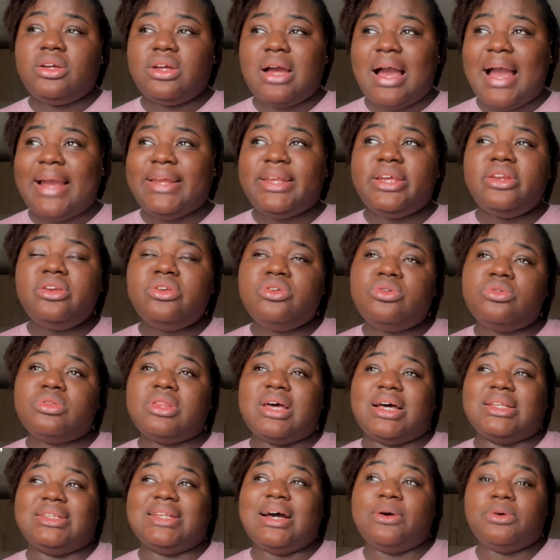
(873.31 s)
I didn't know
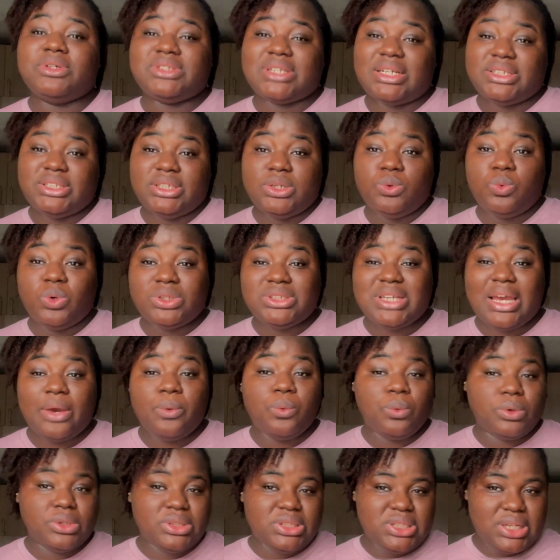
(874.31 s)
that was actually what I
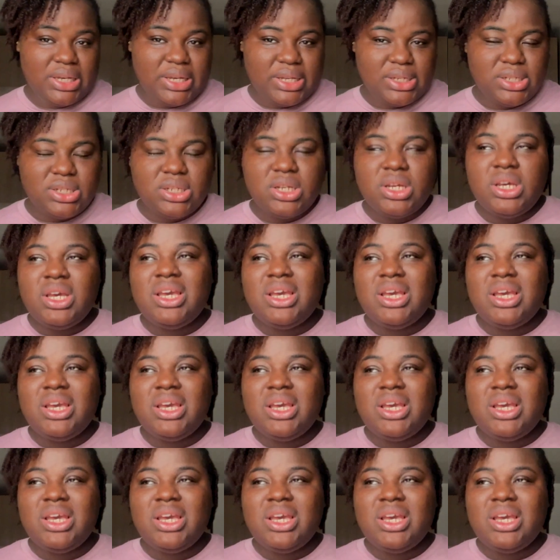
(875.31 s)
wanted.